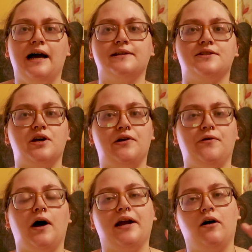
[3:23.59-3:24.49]
and
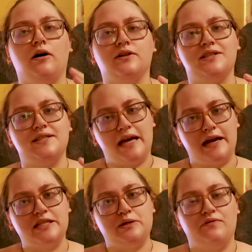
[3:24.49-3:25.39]
so I can't
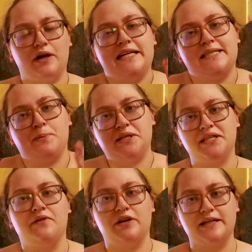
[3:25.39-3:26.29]
stick to a very
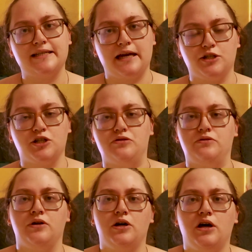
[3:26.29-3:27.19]
specific schedule